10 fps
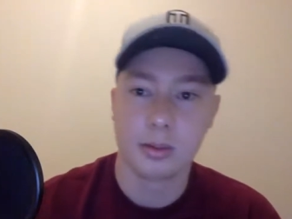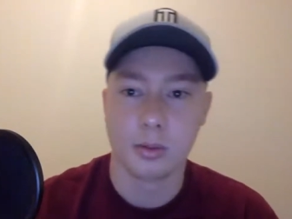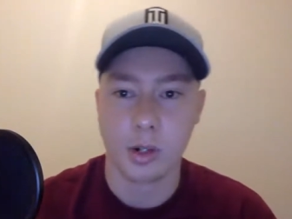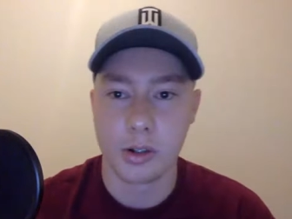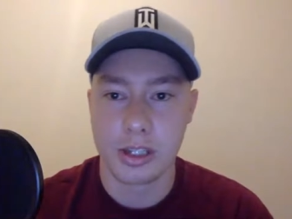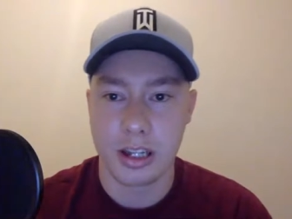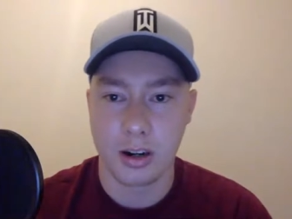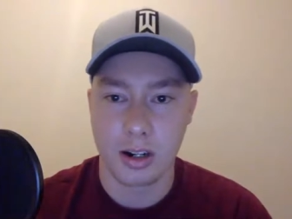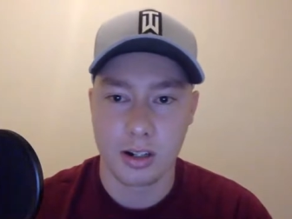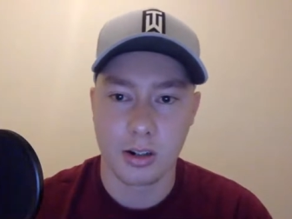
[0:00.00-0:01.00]
wrote the
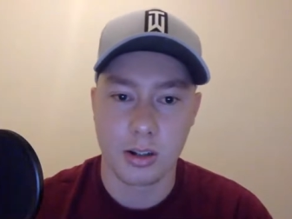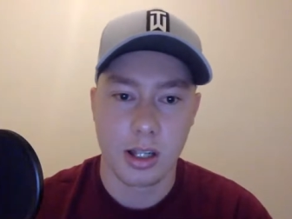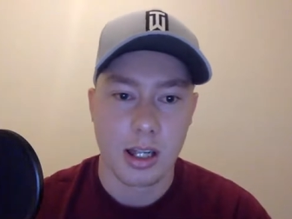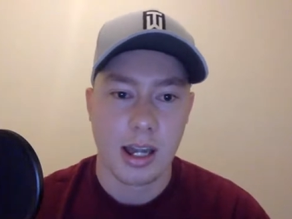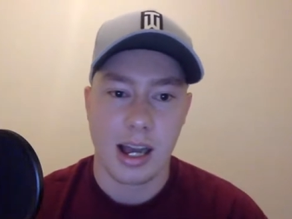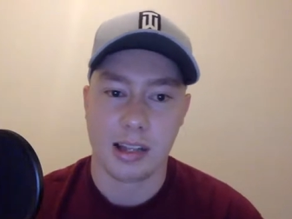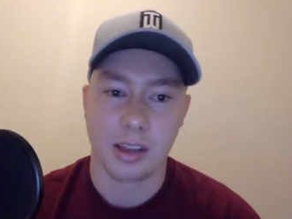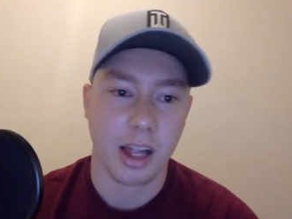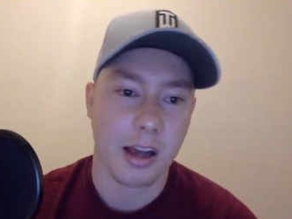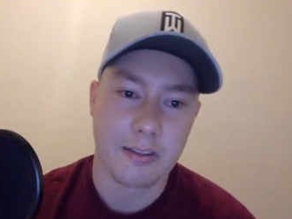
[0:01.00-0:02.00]
article. I
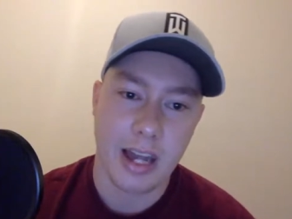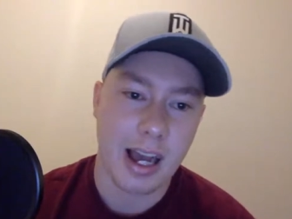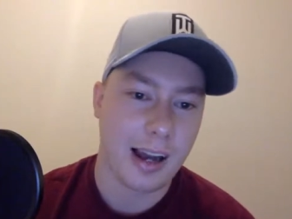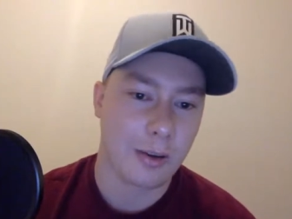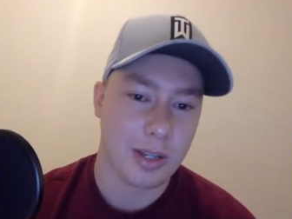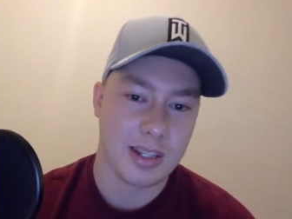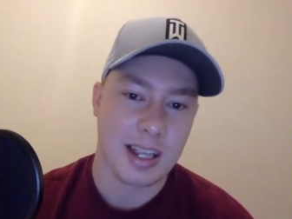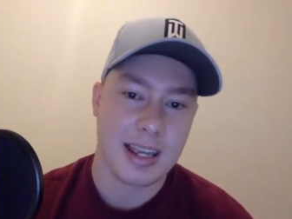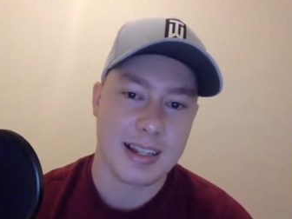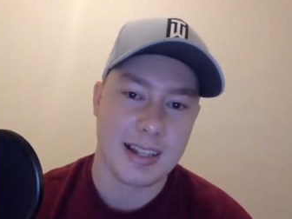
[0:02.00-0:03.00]
love the Iowa
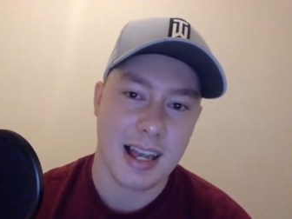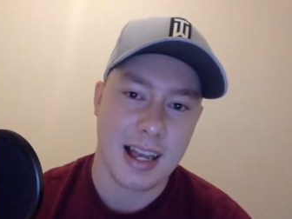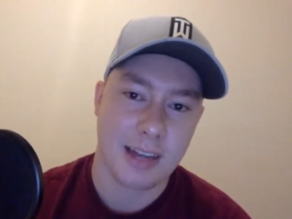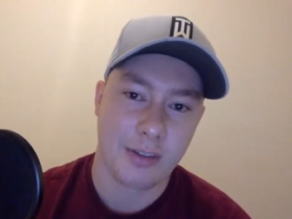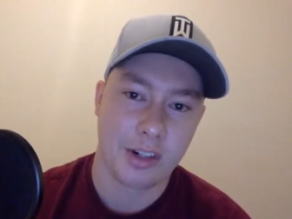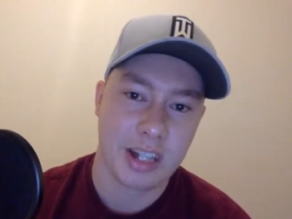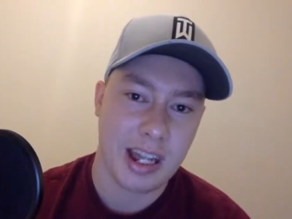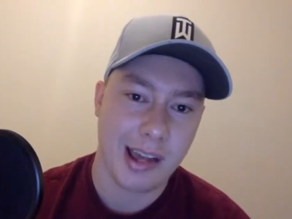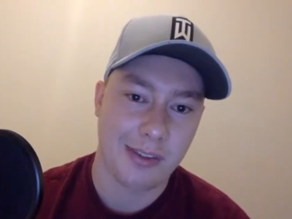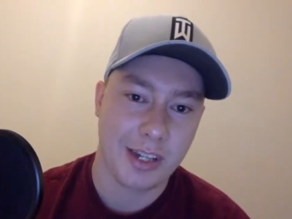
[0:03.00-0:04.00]
State side for
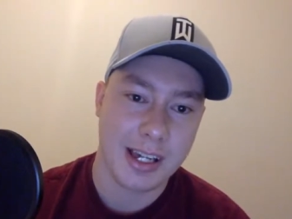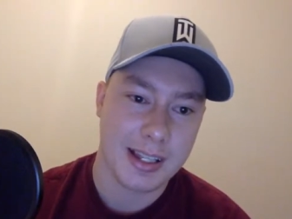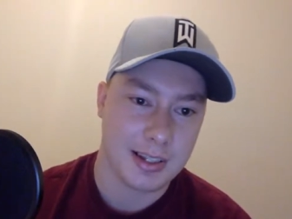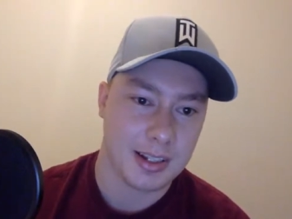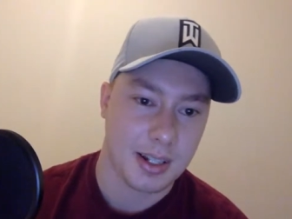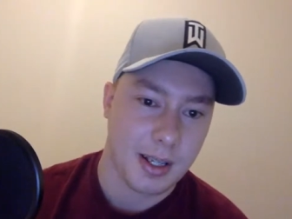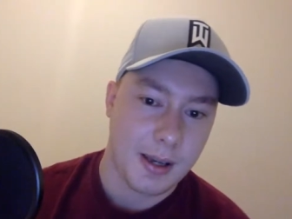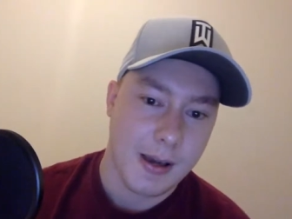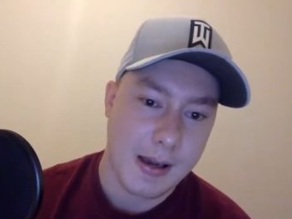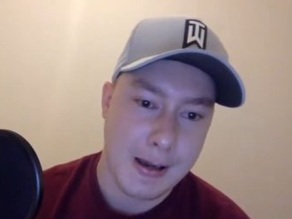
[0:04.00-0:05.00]
DFS.
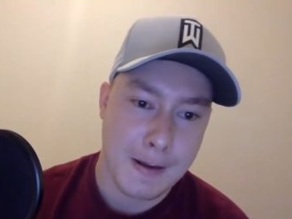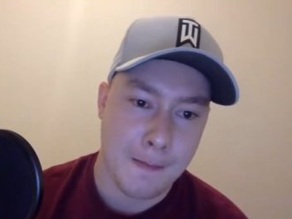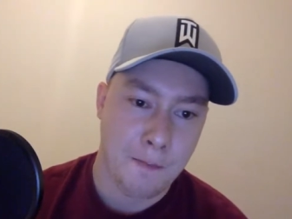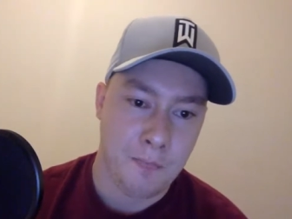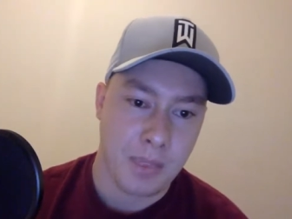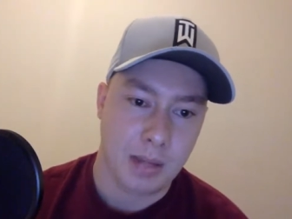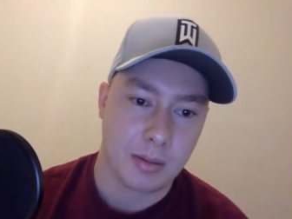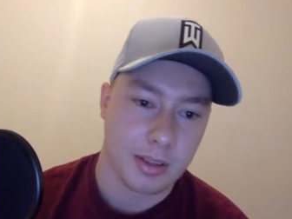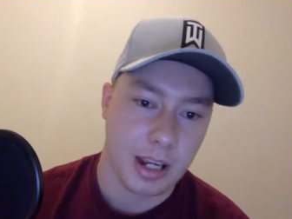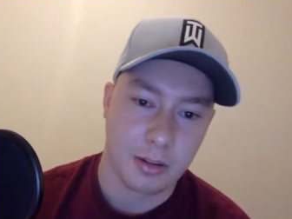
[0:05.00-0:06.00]

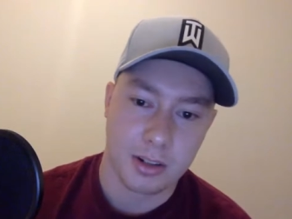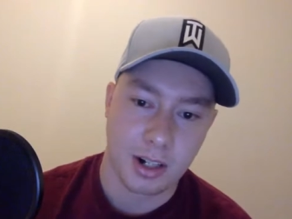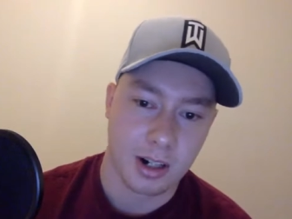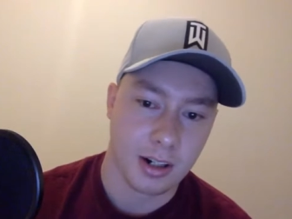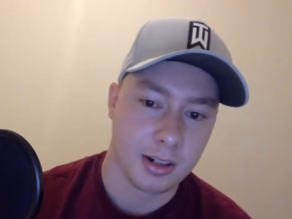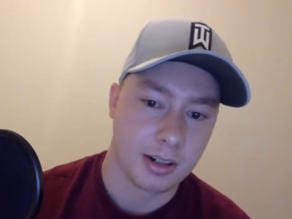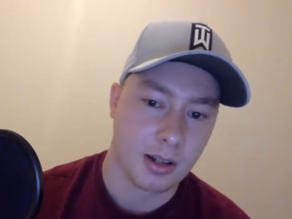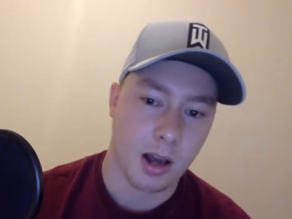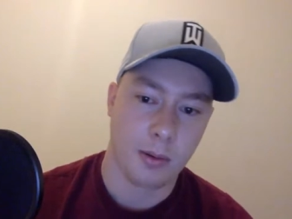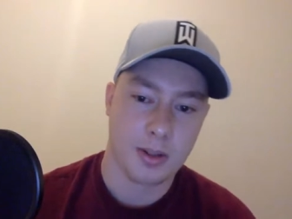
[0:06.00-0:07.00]
They return
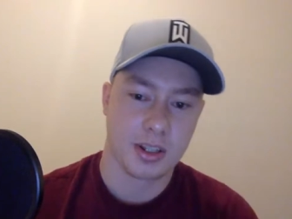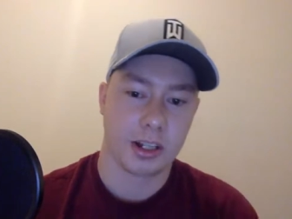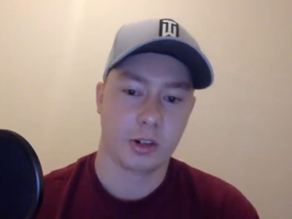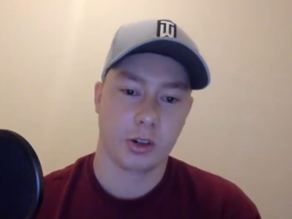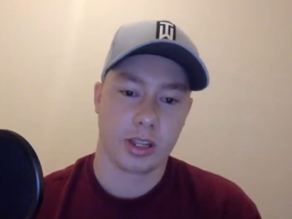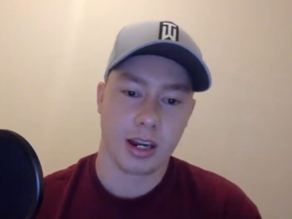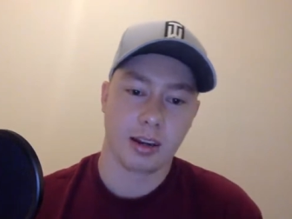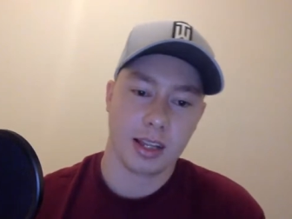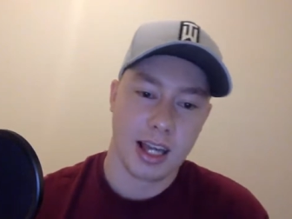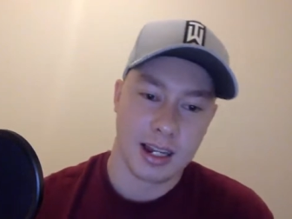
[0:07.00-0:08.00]
almost like North
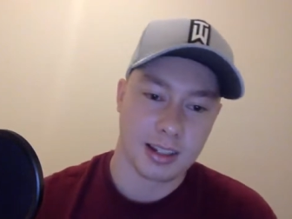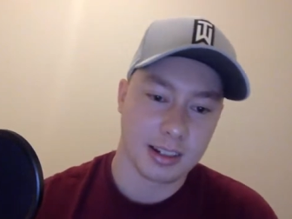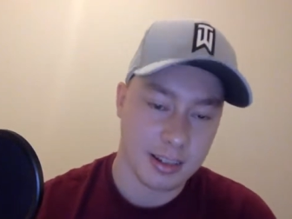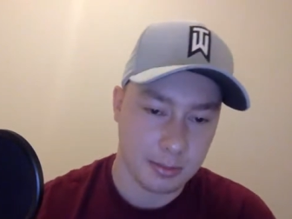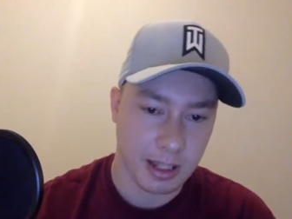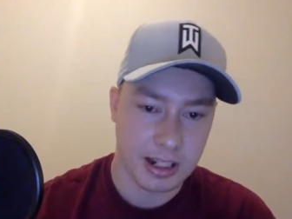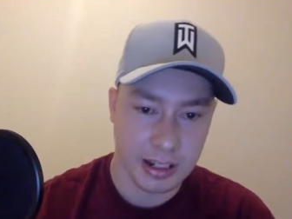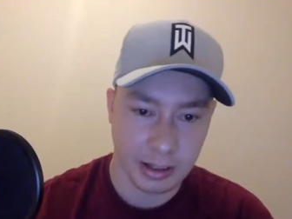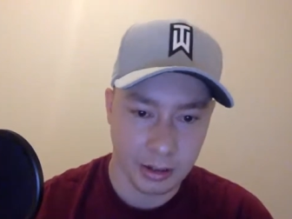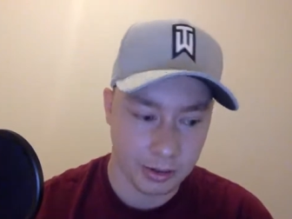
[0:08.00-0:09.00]
Carolina, except they
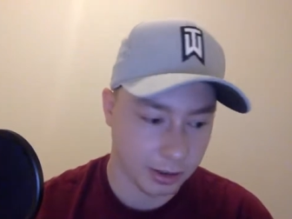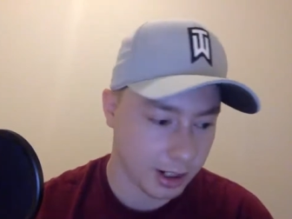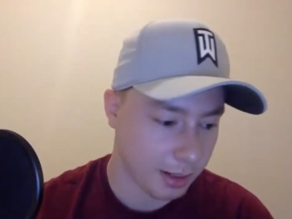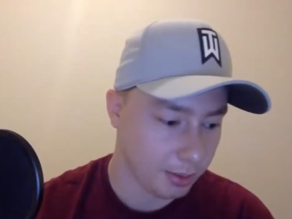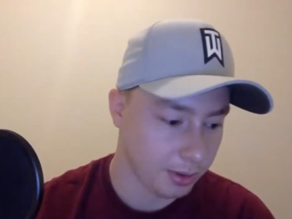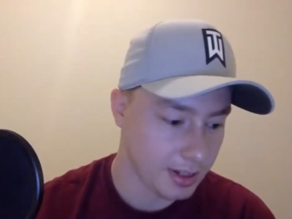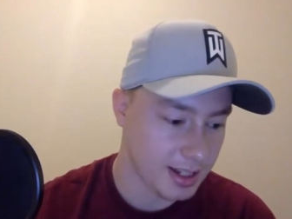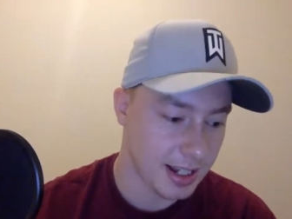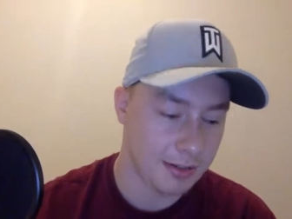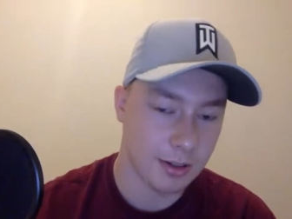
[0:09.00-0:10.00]
did lose a couple
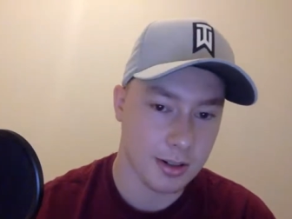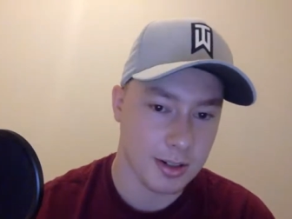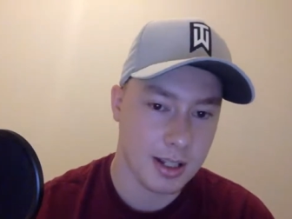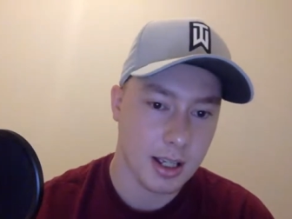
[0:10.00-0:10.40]
receivers.